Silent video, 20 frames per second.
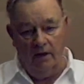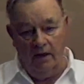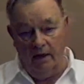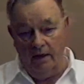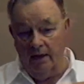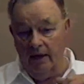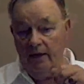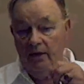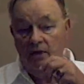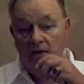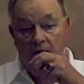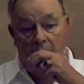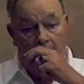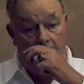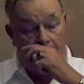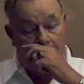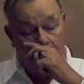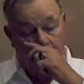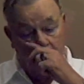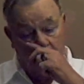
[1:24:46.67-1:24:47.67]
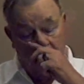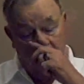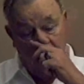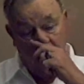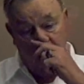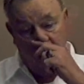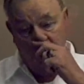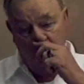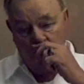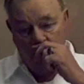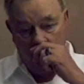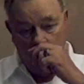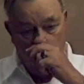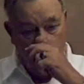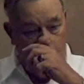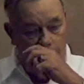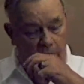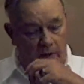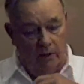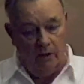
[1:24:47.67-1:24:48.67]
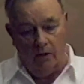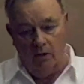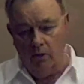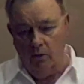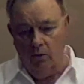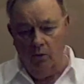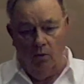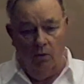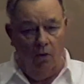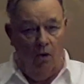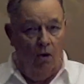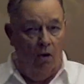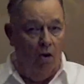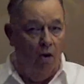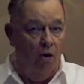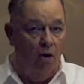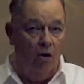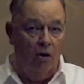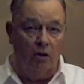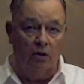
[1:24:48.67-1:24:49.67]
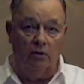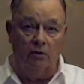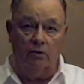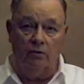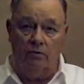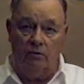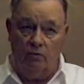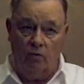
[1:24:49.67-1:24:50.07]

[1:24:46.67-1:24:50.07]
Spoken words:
And they started on a long,